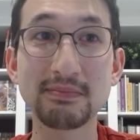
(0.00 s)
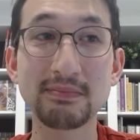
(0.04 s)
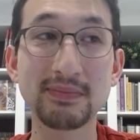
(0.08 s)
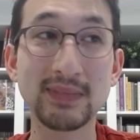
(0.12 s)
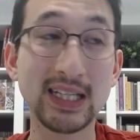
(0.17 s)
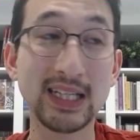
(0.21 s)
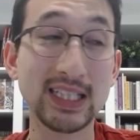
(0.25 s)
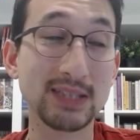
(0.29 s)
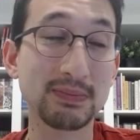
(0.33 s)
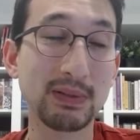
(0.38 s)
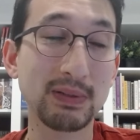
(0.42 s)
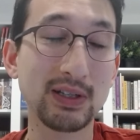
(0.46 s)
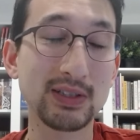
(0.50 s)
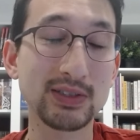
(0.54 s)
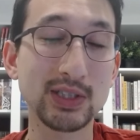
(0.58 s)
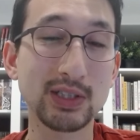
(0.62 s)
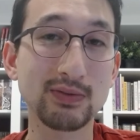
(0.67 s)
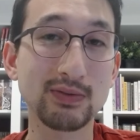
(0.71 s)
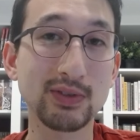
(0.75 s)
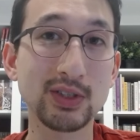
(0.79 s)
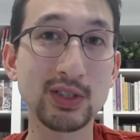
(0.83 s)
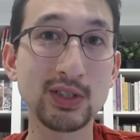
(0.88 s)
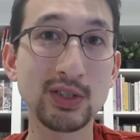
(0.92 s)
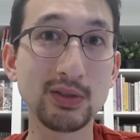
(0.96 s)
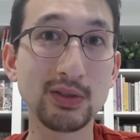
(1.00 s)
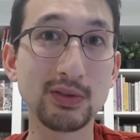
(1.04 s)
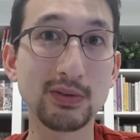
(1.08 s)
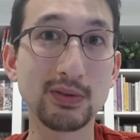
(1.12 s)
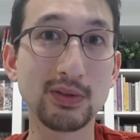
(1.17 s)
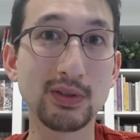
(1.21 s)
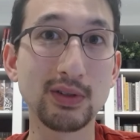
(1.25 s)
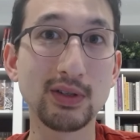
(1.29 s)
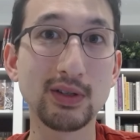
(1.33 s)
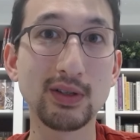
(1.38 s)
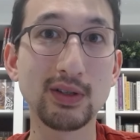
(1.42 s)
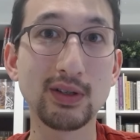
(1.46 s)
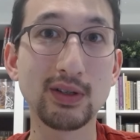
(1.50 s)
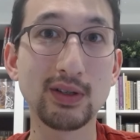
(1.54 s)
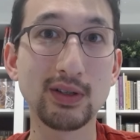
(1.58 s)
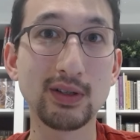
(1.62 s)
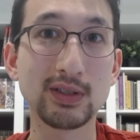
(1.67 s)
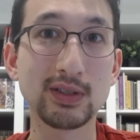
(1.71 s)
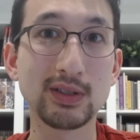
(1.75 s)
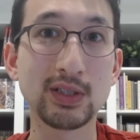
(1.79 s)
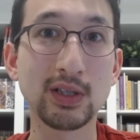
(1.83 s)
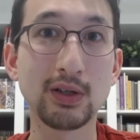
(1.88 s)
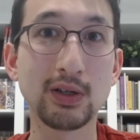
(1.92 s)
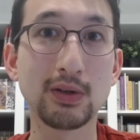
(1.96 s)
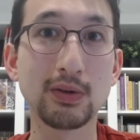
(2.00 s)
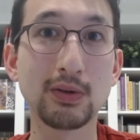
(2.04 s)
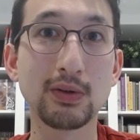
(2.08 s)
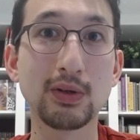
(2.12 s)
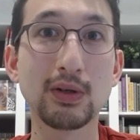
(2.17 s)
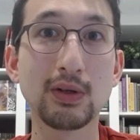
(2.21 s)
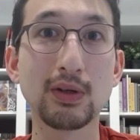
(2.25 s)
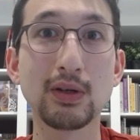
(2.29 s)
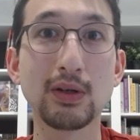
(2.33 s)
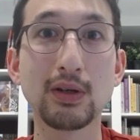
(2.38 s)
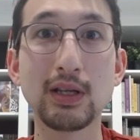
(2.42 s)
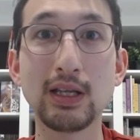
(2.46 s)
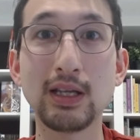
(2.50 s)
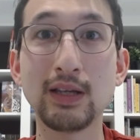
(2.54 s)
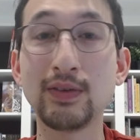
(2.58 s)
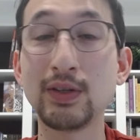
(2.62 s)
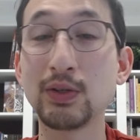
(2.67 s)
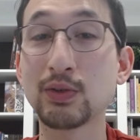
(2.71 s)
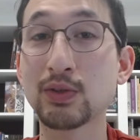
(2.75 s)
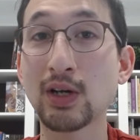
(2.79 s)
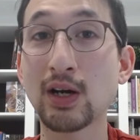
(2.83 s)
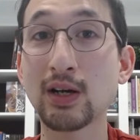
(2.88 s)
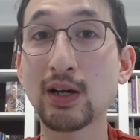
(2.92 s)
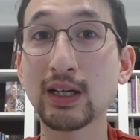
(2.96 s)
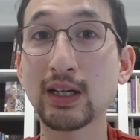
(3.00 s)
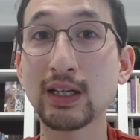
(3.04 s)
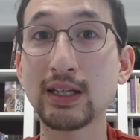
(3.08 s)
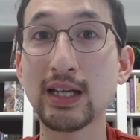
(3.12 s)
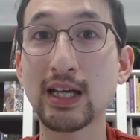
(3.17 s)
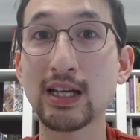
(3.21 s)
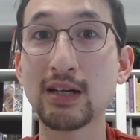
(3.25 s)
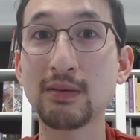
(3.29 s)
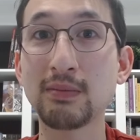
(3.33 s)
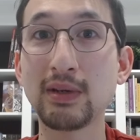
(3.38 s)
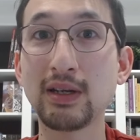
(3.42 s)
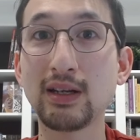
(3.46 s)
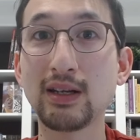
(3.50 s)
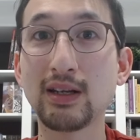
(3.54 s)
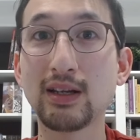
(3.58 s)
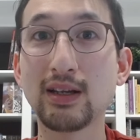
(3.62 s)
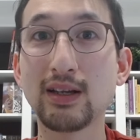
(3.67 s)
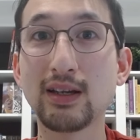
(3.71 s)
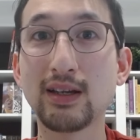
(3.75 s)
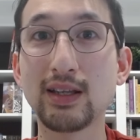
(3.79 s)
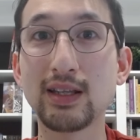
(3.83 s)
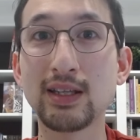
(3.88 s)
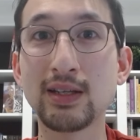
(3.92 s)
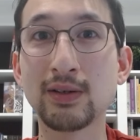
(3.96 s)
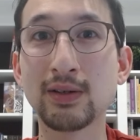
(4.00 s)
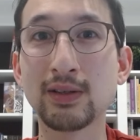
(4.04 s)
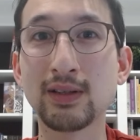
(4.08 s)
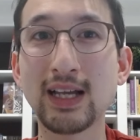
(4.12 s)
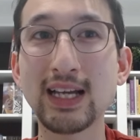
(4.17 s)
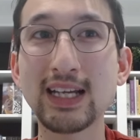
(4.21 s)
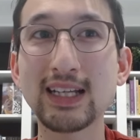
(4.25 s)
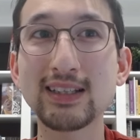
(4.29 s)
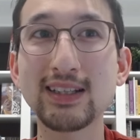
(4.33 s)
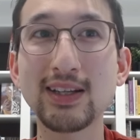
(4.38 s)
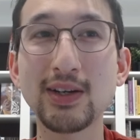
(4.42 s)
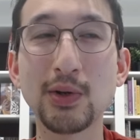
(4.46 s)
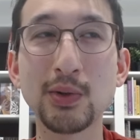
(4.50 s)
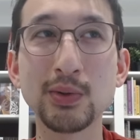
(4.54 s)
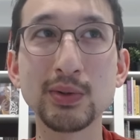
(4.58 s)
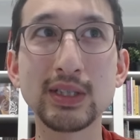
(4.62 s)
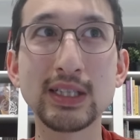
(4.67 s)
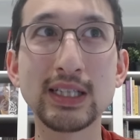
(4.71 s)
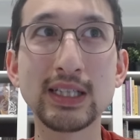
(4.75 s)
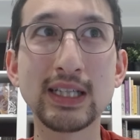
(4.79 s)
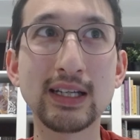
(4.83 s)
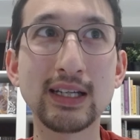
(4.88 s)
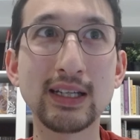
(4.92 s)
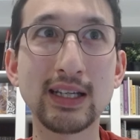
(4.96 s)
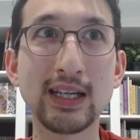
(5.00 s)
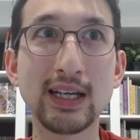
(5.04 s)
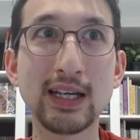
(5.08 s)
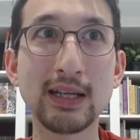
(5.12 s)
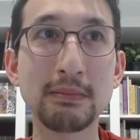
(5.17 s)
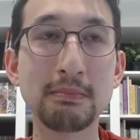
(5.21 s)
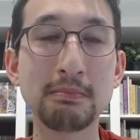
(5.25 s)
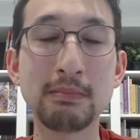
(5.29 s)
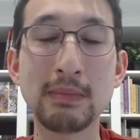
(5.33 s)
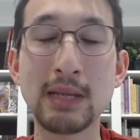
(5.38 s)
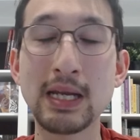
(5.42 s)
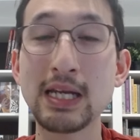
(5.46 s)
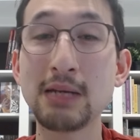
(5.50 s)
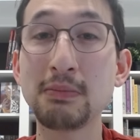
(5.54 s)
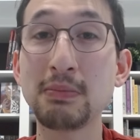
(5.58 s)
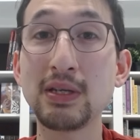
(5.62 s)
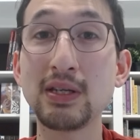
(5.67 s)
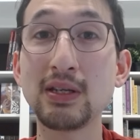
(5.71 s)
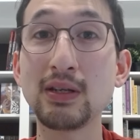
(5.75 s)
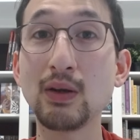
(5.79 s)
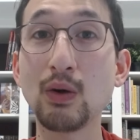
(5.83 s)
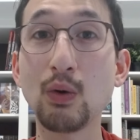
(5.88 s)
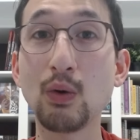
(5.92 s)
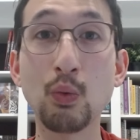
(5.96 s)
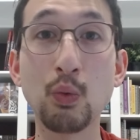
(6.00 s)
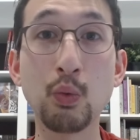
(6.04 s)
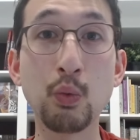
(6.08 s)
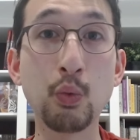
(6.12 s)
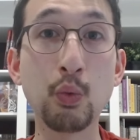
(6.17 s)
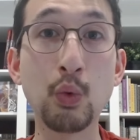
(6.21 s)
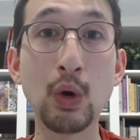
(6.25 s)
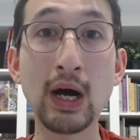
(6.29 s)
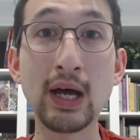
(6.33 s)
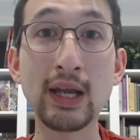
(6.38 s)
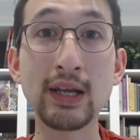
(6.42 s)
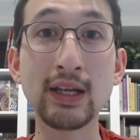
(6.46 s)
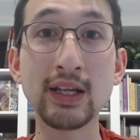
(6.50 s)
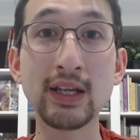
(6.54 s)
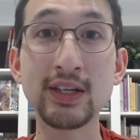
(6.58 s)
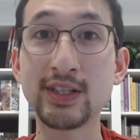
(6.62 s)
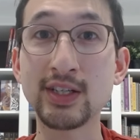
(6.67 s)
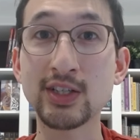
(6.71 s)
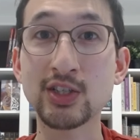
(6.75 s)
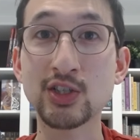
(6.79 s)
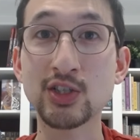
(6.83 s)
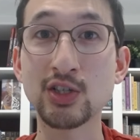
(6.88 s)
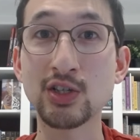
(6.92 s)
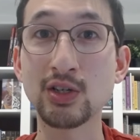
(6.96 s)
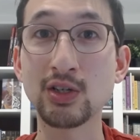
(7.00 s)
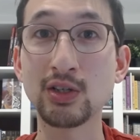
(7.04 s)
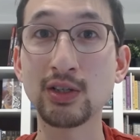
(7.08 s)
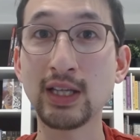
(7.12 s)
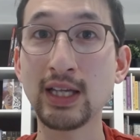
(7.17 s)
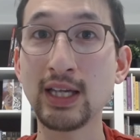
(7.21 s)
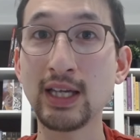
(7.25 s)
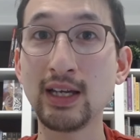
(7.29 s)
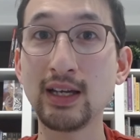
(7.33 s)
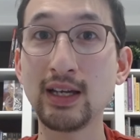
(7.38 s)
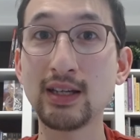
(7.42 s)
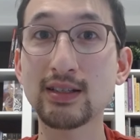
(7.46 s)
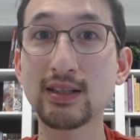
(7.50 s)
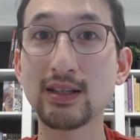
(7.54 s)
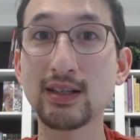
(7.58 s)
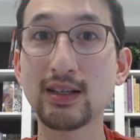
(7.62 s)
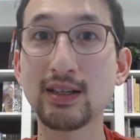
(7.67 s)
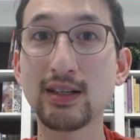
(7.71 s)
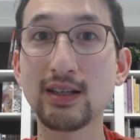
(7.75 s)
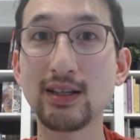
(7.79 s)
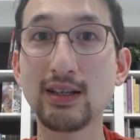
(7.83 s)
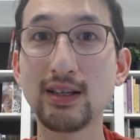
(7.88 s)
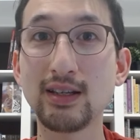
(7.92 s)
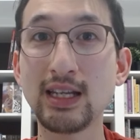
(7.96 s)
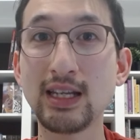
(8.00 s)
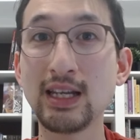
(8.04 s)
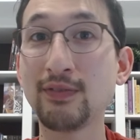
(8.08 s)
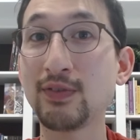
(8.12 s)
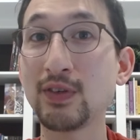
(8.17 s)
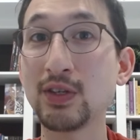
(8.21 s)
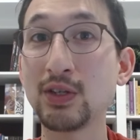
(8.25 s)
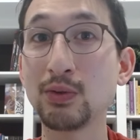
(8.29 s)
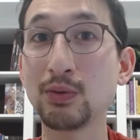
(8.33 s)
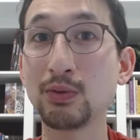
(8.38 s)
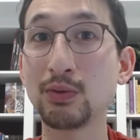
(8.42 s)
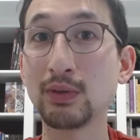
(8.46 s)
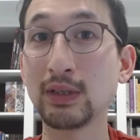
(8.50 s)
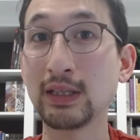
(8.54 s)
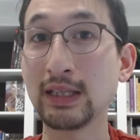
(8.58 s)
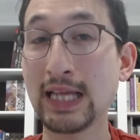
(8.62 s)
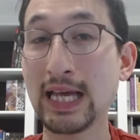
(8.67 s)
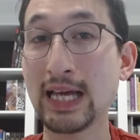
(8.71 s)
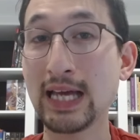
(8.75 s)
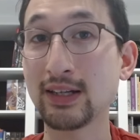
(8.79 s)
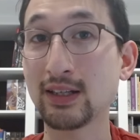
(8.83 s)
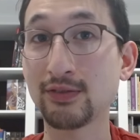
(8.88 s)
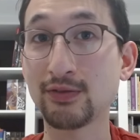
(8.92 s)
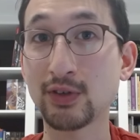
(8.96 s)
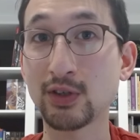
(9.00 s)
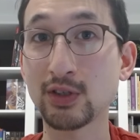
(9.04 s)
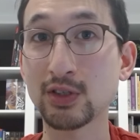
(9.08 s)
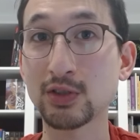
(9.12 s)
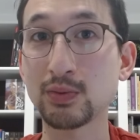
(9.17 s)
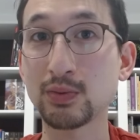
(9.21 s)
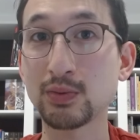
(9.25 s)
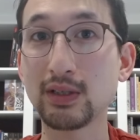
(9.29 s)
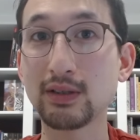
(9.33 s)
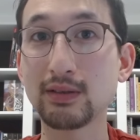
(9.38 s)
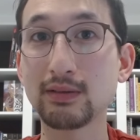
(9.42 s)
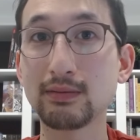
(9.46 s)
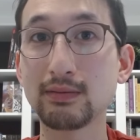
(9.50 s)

that spell's over too. So if you target an enemy, you're likely only going to get maybe one additional hit if you land the first one.